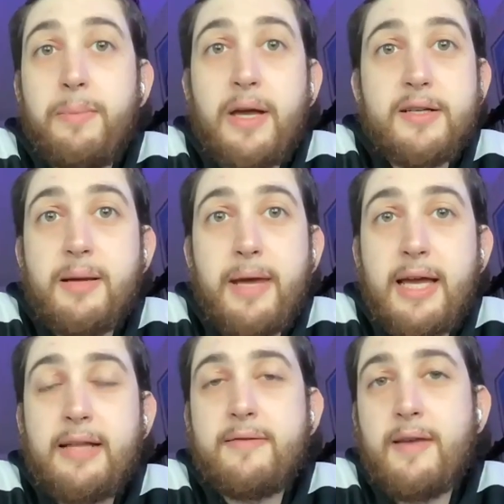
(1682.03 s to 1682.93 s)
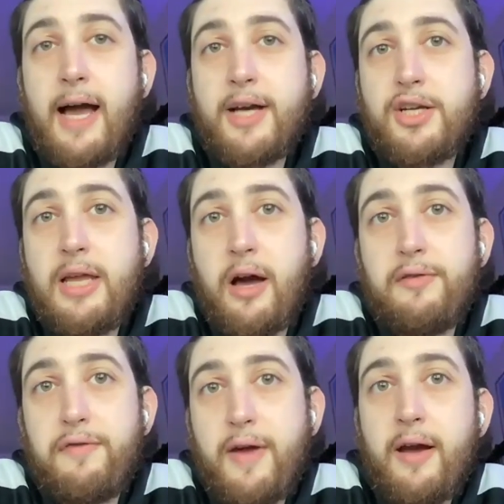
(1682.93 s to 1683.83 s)
because I'm like, it's actually
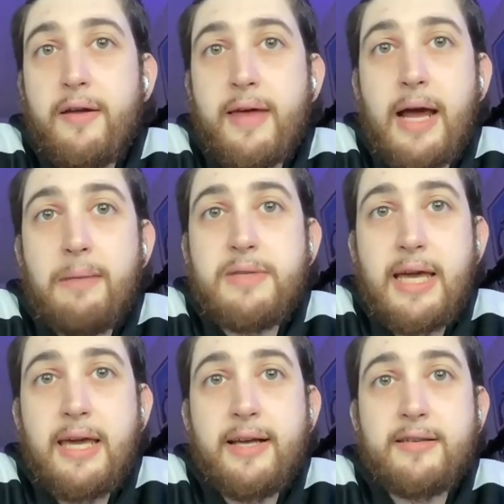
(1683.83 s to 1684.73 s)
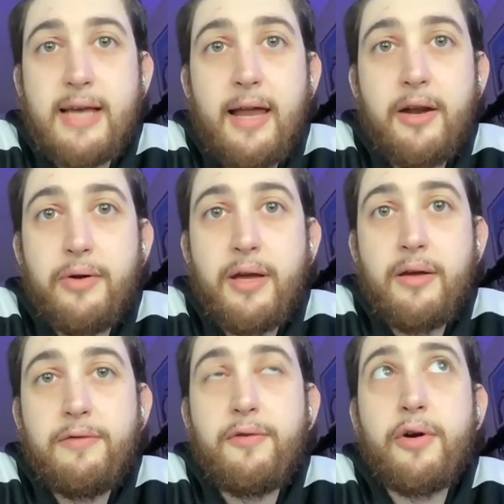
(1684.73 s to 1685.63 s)
unfair that I'm taking a
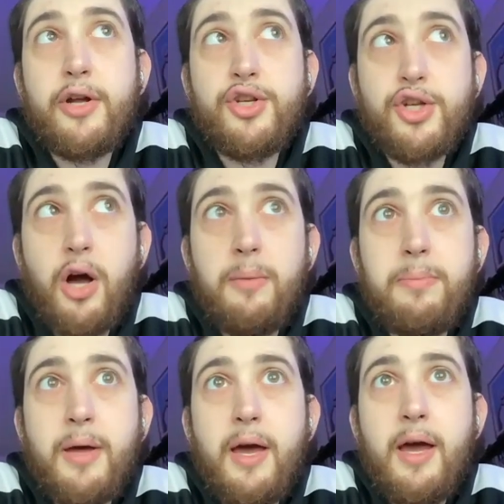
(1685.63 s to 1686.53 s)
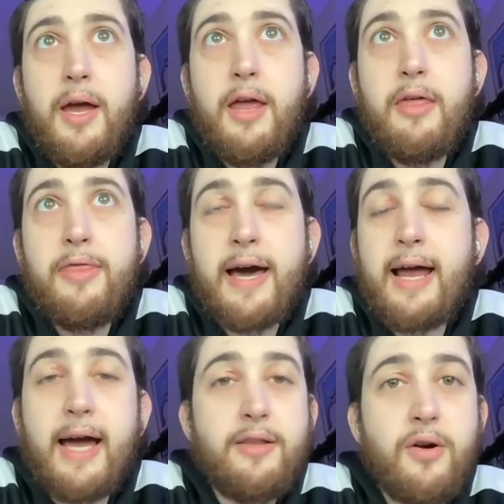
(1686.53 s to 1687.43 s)
salary for a job
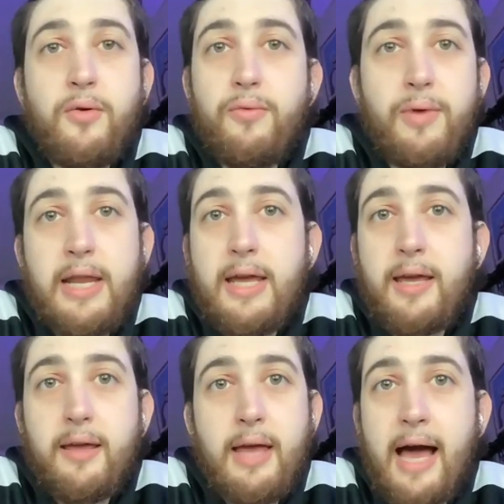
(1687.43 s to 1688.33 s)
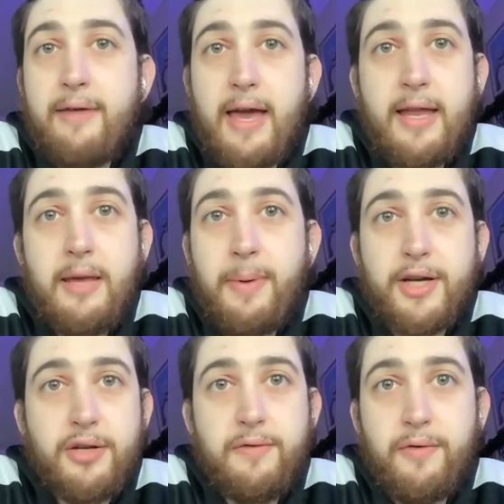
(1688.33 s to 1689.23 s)
that I don't really have any
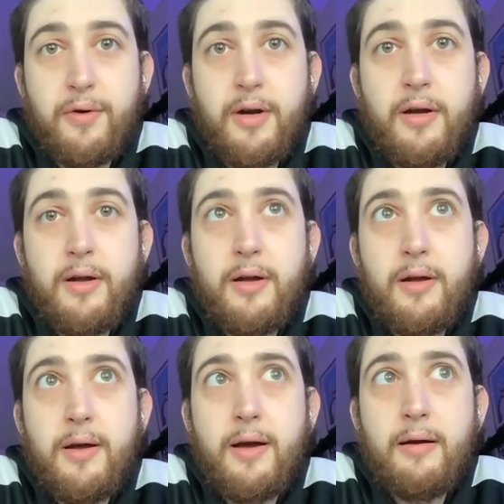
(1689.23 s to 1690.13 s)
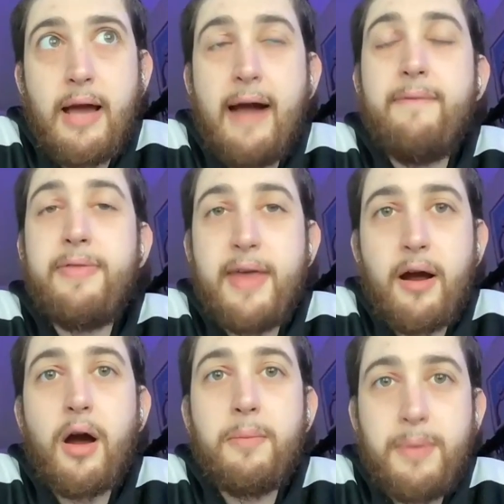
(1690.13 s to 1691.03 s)
passion for. And
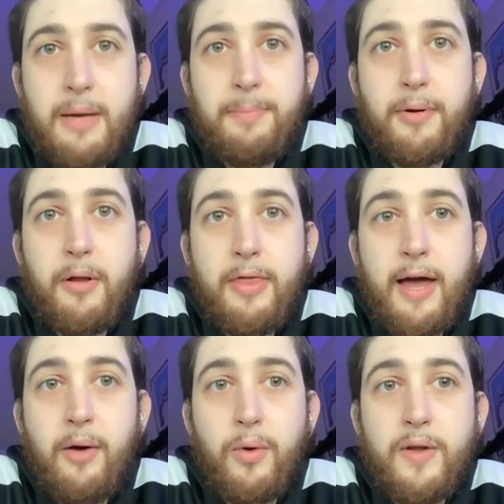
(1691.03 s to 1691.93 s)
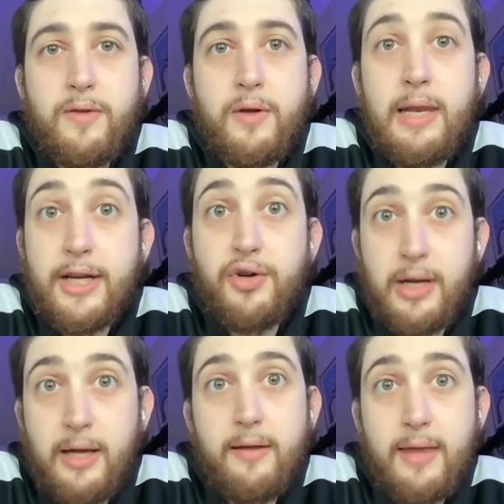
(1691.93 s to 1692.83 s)
there are people that would
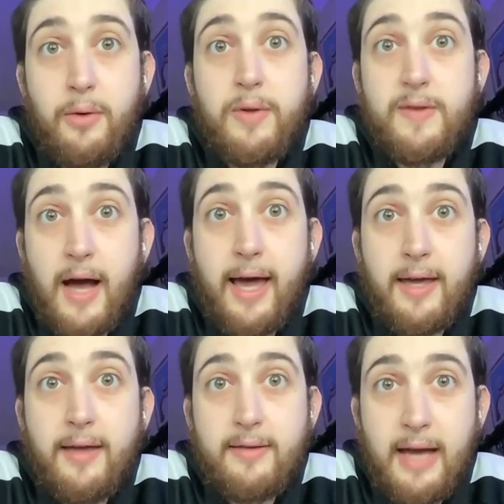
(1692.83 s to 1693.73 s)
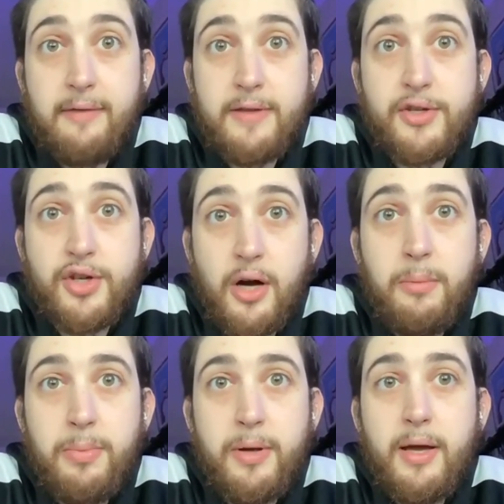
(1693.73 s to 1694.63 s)
literally, they would die to have this
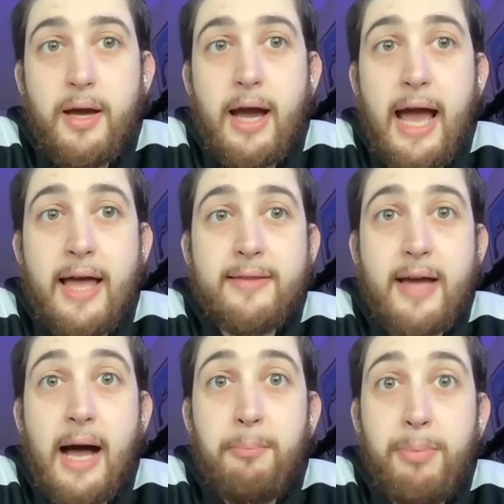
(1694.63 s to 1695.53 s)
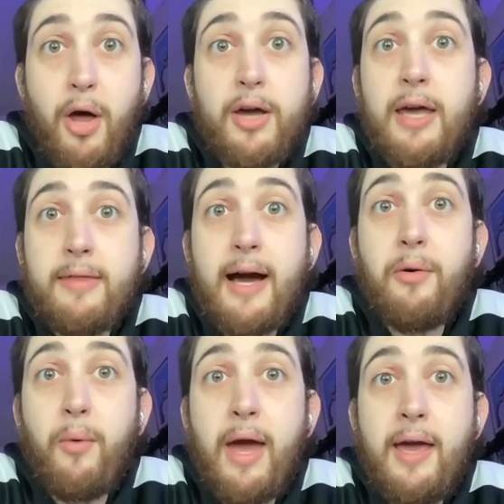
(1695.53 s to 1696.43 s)
job, and I'm blocking
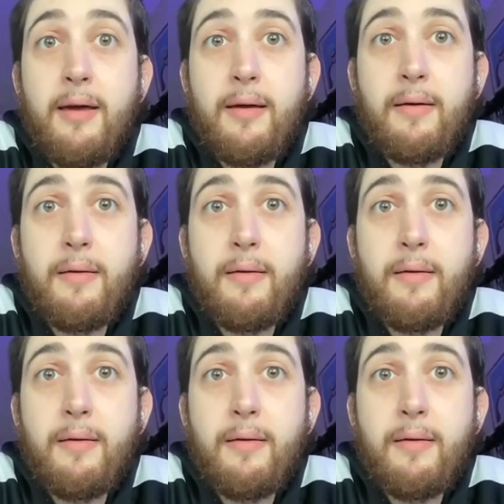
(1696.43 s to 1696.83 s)
that way